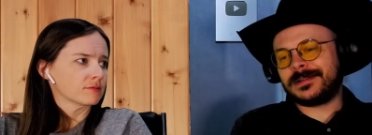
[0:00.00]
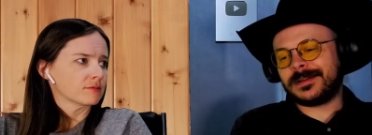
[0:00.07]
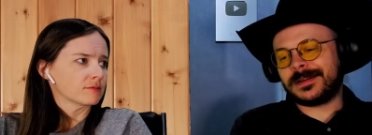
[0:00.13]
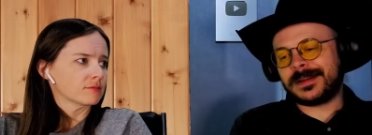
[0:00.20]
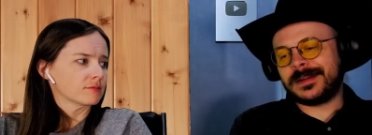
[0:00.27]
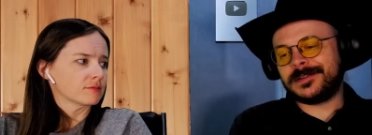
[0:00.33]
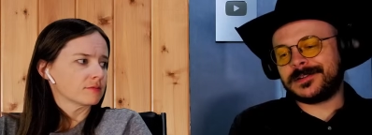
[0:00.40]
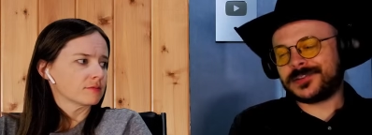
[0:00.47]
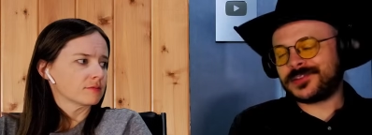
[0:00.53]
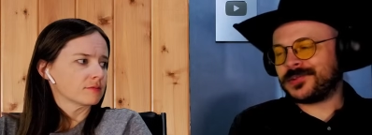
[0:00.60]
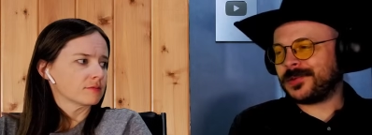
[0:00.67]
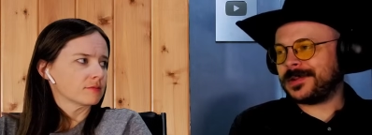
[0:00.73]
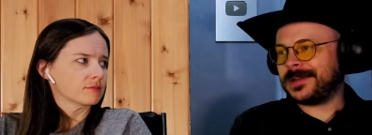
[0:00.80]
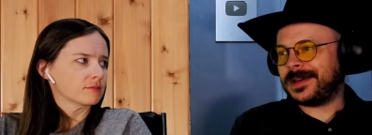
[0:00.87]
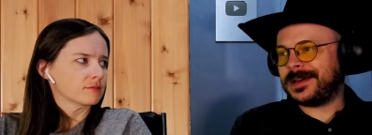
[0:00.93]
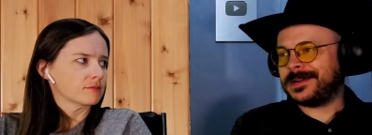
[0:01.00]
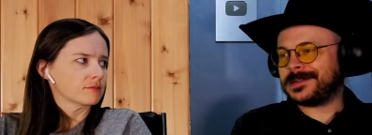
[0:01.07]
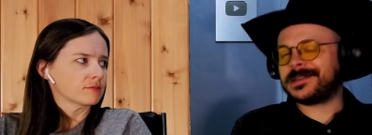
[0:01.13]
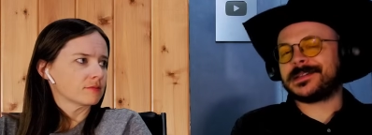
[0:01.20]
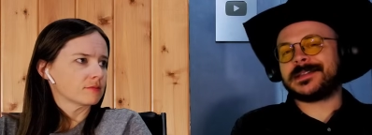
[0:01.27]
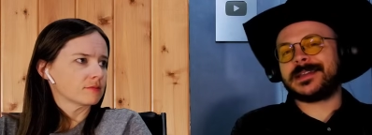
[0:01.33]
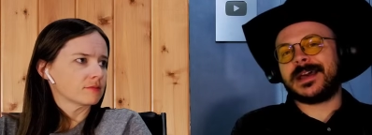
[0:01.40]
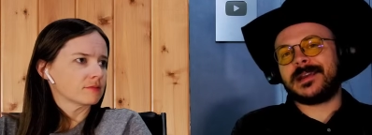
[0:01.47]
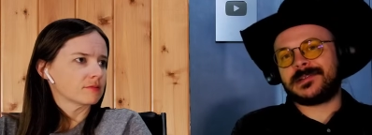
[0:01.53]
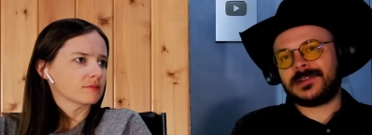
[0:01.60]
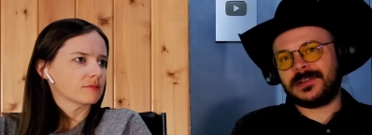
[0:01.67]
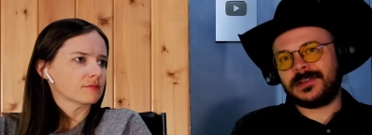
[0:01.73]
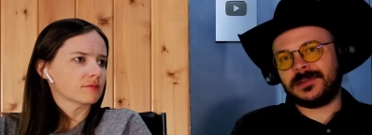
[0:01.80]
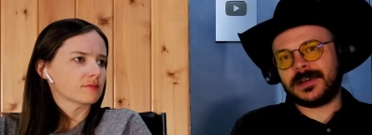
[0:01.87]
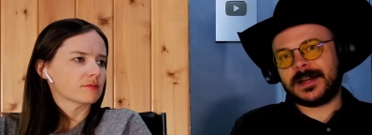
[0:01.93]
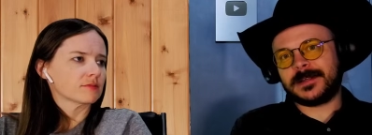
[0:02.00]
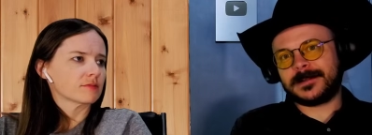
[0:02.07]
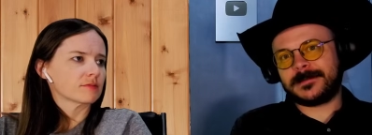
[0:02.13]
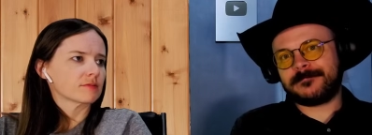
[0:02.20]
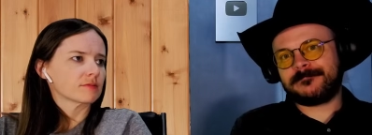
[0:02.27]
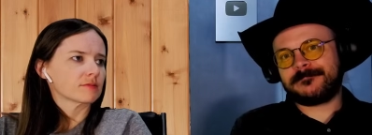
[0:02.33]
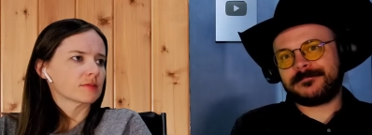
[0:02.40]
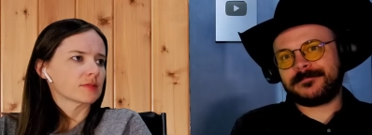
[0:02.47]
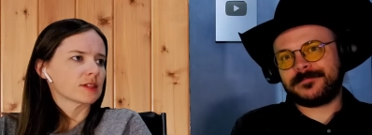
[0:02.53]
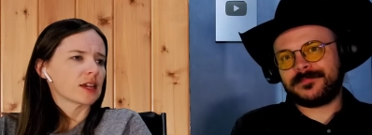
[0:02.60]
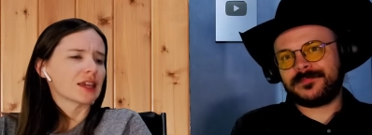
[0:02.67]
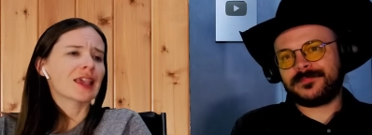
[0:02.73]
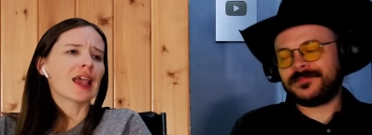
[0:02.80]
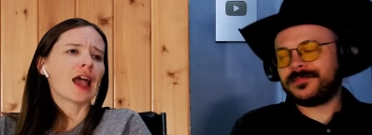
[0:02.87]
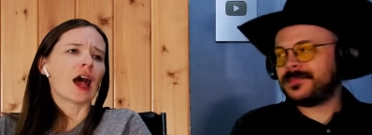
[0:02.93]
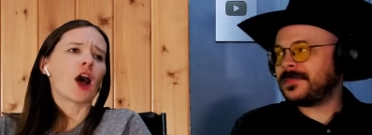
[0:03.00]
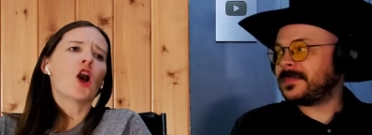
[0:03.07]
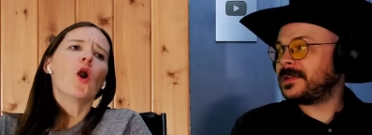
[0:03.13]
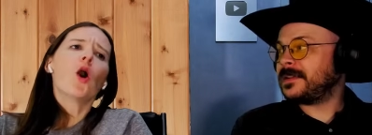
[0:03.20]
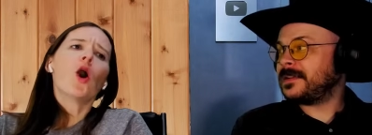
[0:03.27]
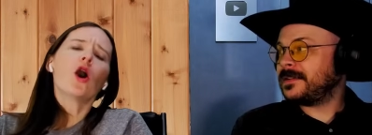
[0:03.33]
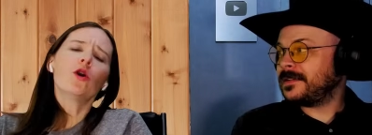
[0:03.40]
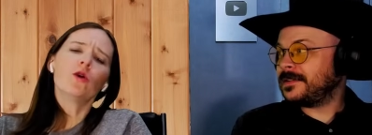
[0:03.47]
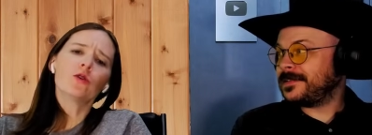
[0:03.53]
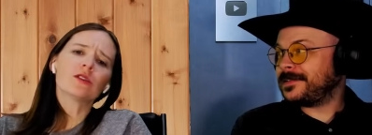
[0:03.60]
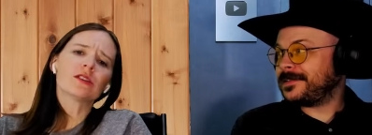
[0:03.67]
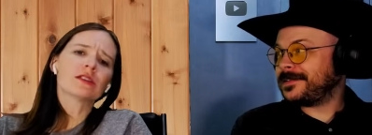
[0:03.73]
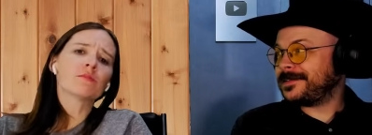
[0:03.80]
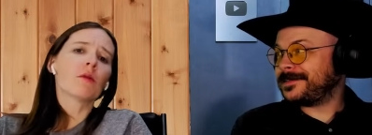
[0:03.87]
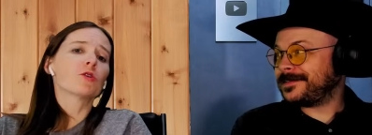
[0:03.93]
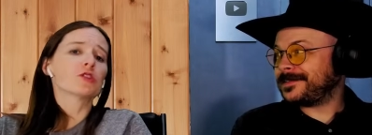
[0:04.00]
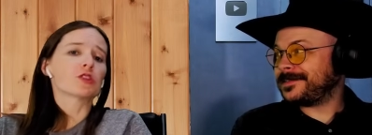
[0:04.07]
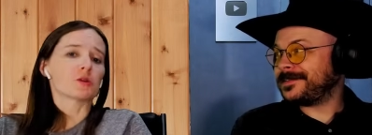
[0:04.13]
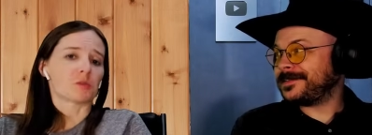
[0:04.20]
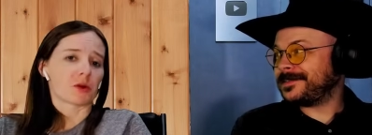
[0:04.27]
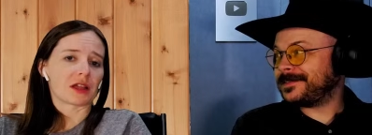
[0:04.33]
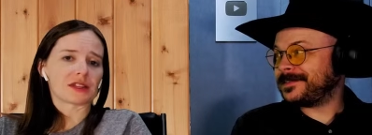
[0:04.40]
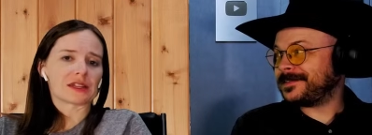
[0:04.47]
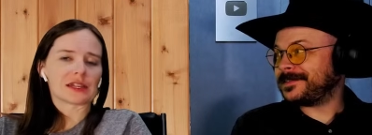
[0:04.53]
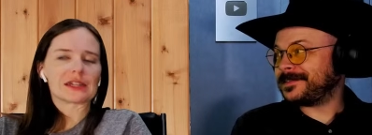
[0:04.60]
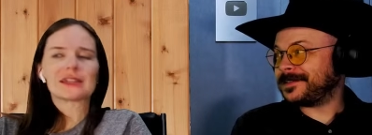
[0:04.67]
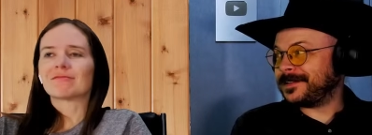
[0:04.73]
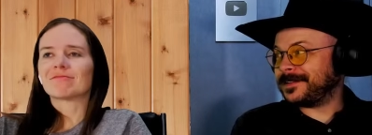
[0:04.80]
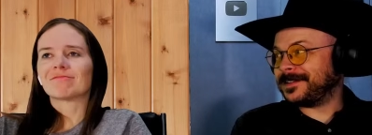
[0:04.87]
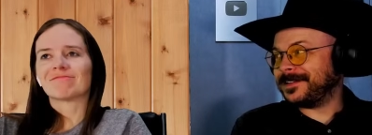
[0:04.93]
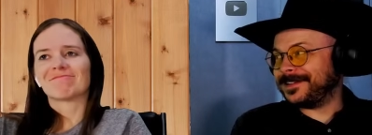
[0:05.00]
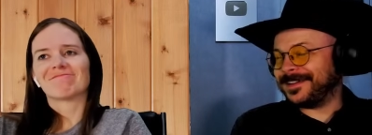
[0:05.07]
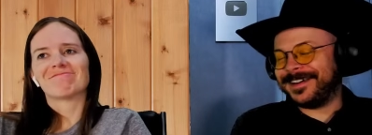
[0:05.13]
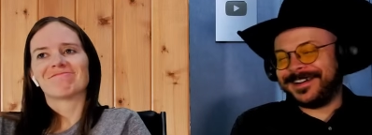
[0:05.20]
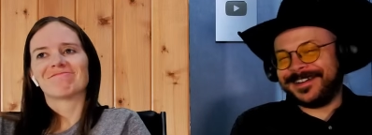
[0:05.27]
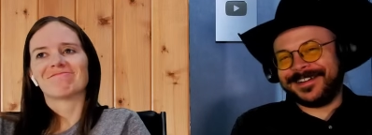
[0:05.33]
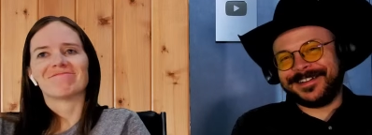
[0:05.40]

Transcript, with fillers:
Speaker 1: kid's storyline is the saddest to you guys?
Speaker 2: Yeah. Who is the most depressing?
Speaker 1: yeah.